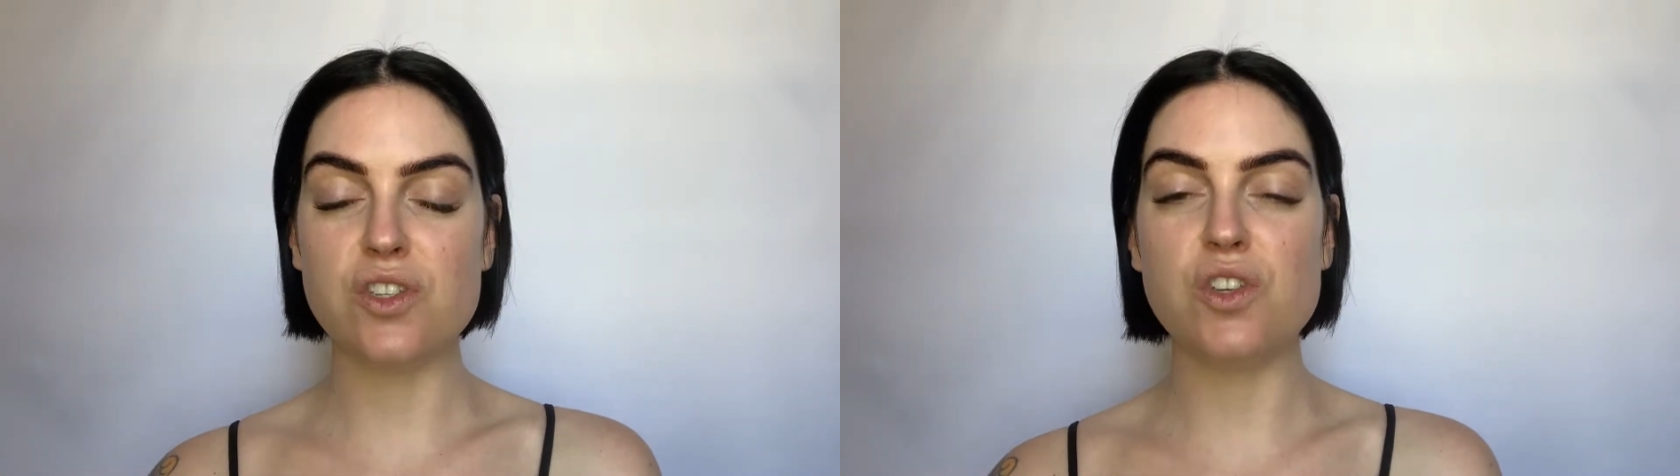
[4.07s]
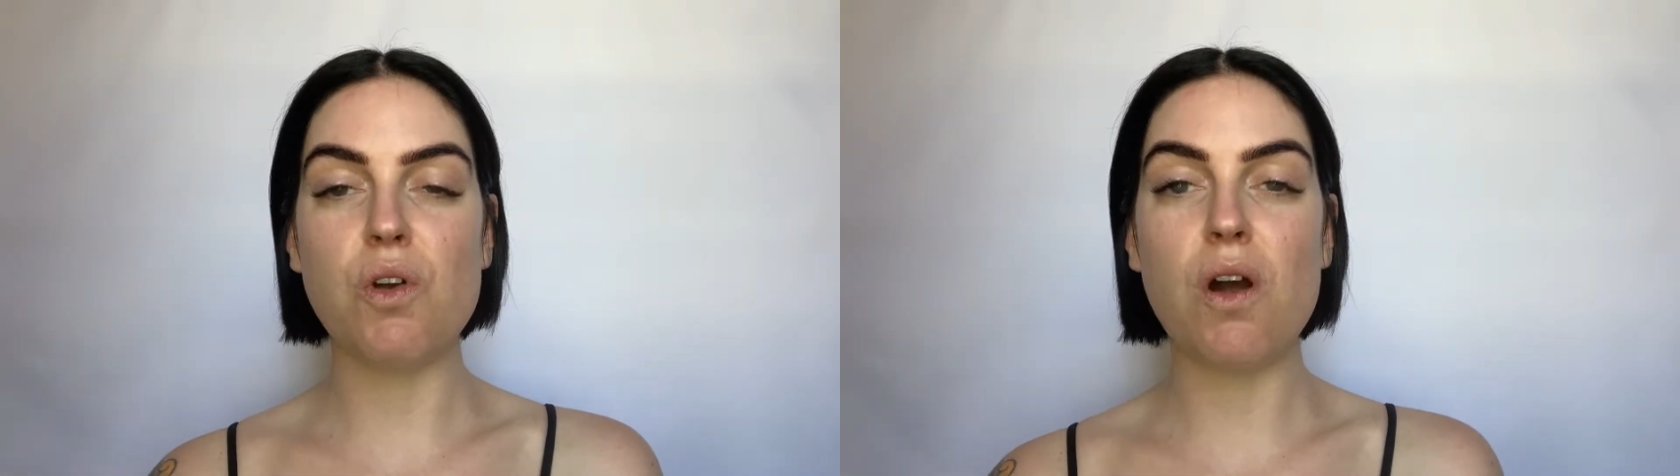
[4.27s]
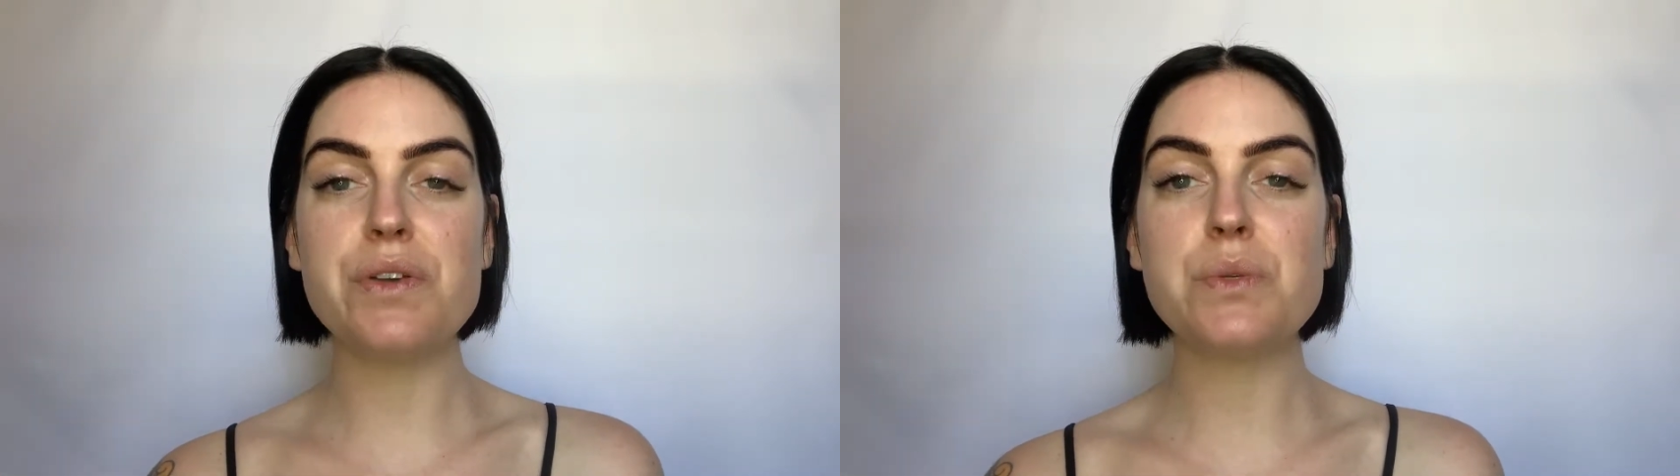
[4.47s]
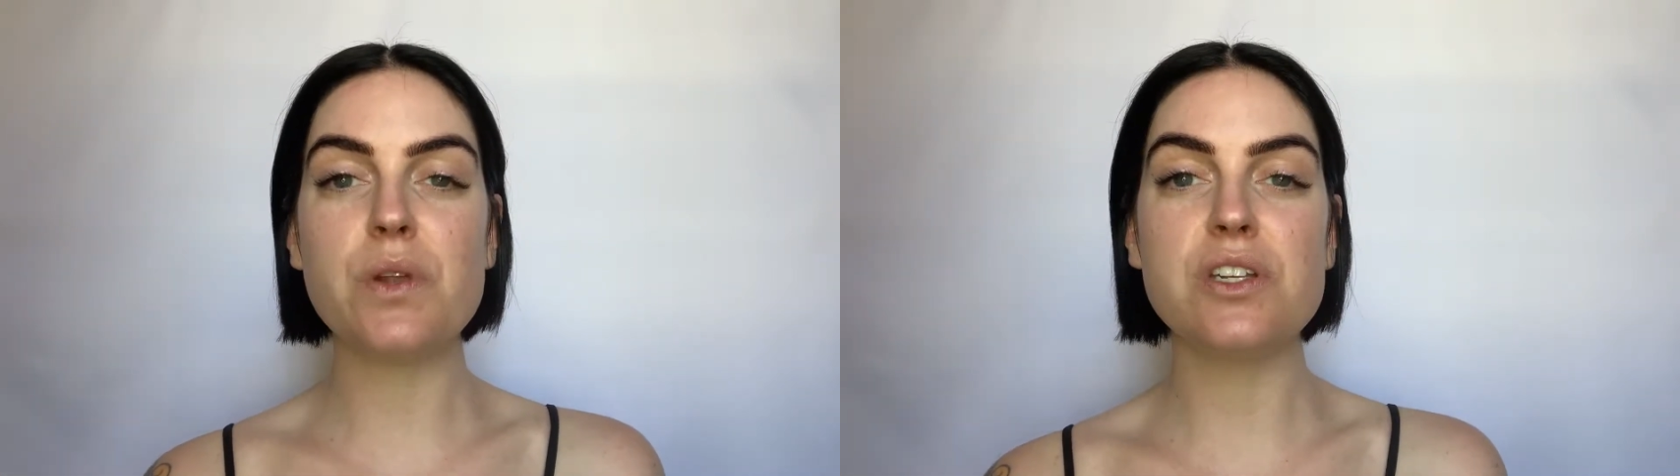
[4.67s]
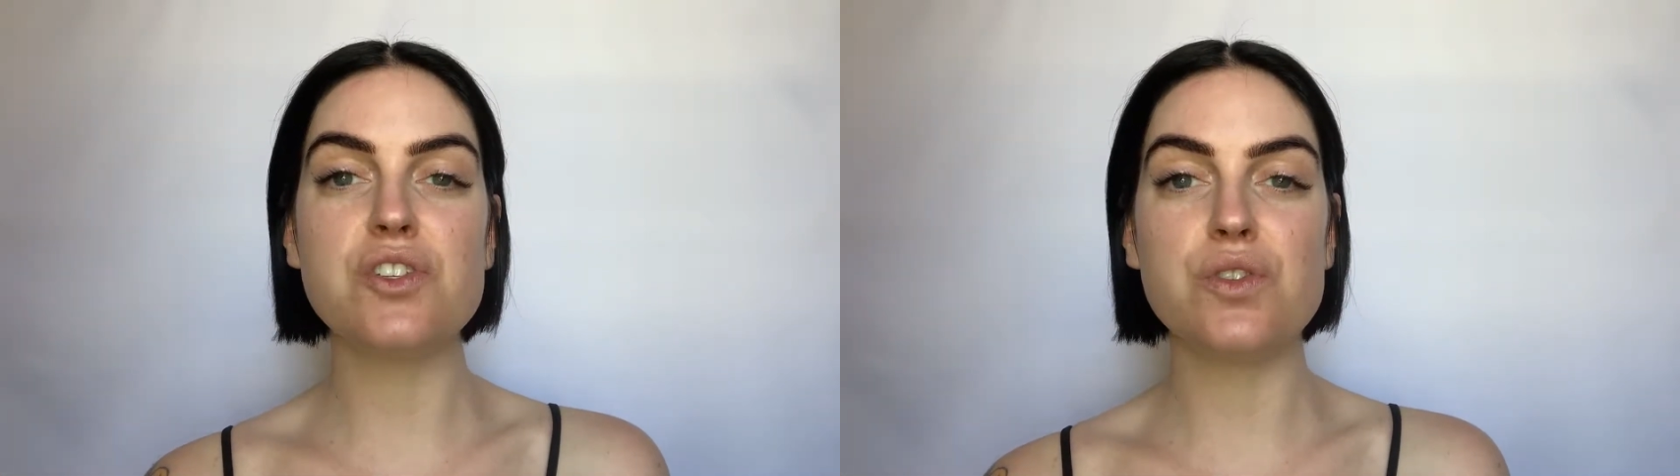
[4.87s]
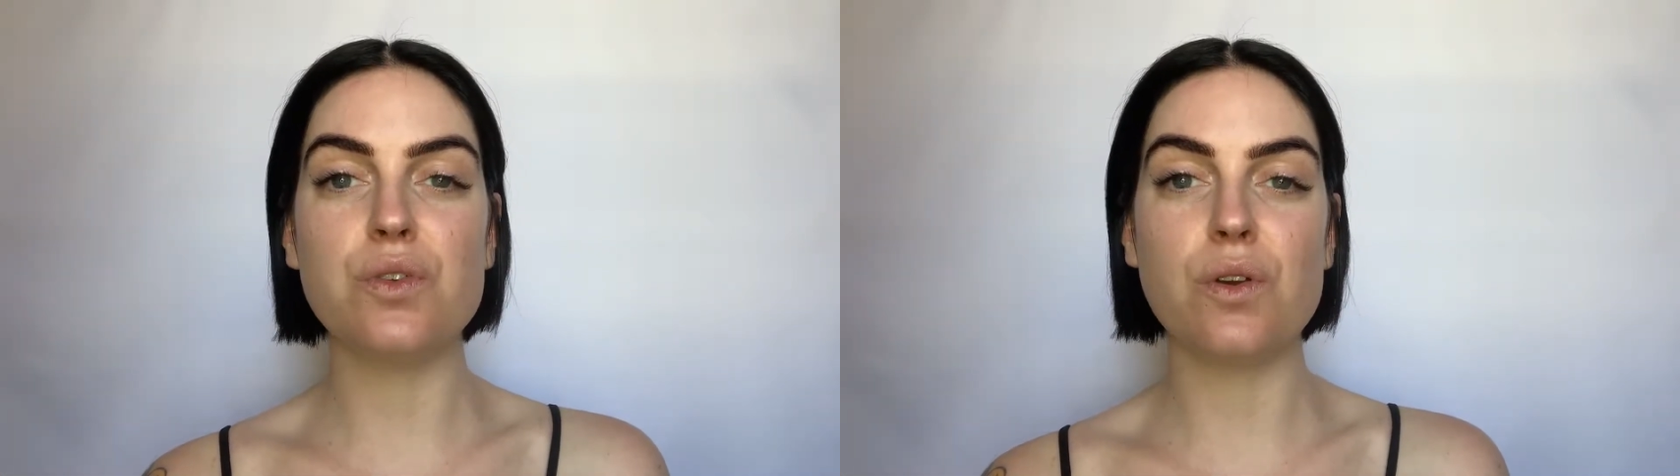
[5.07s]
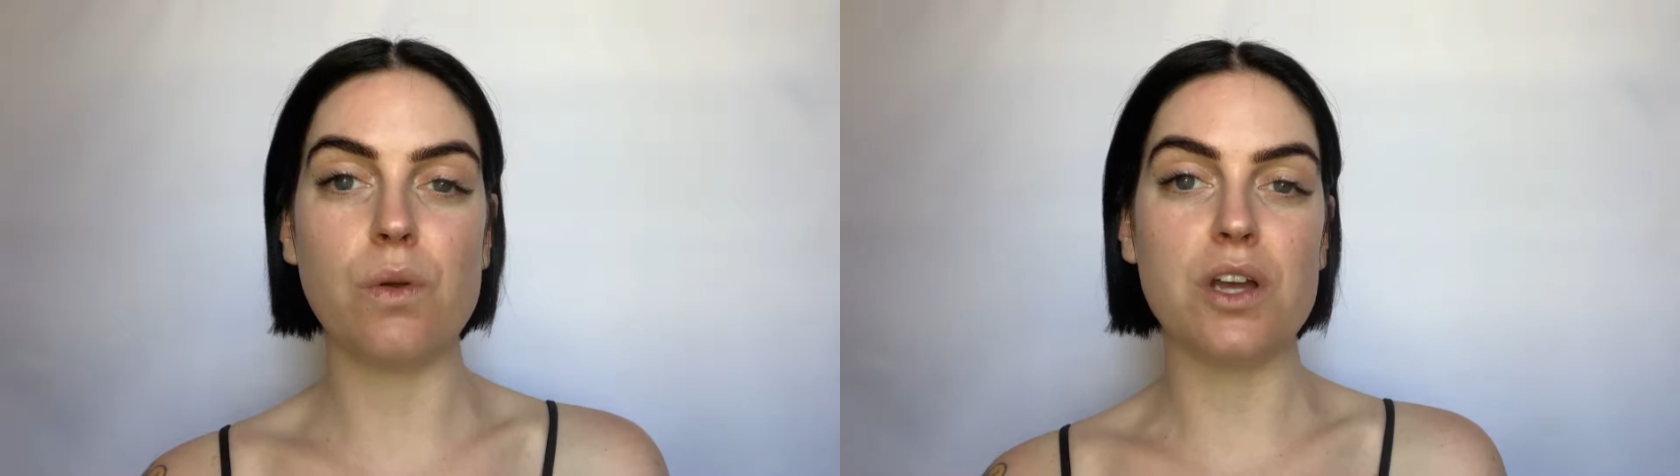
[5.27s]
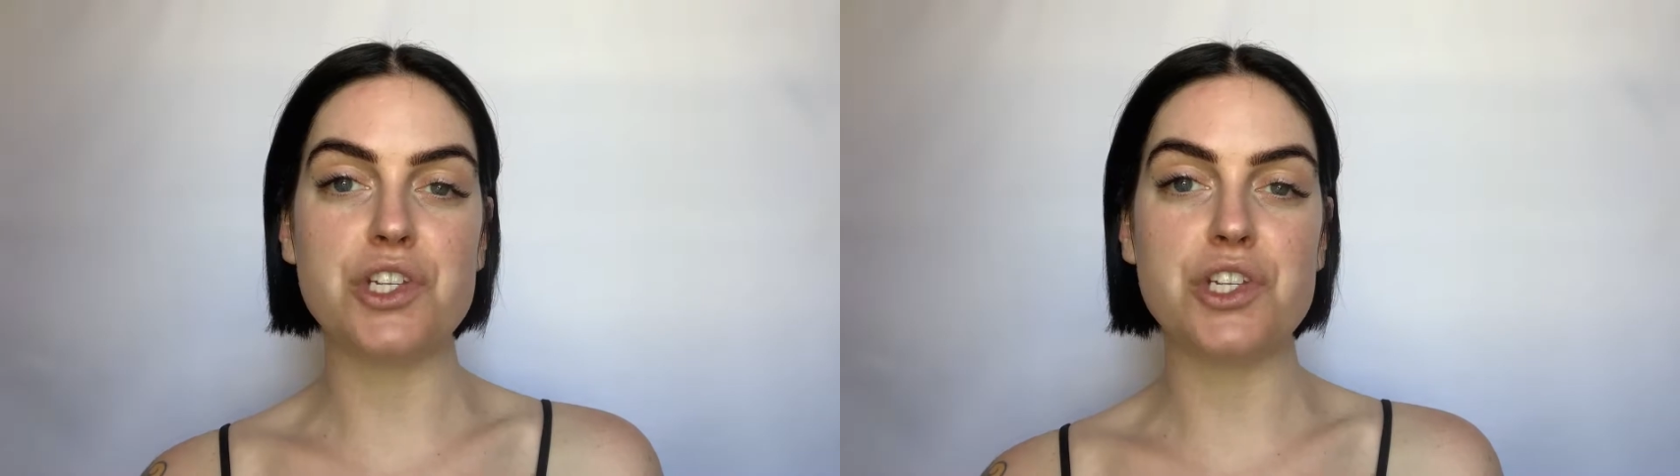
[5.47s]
So you always want to do your gua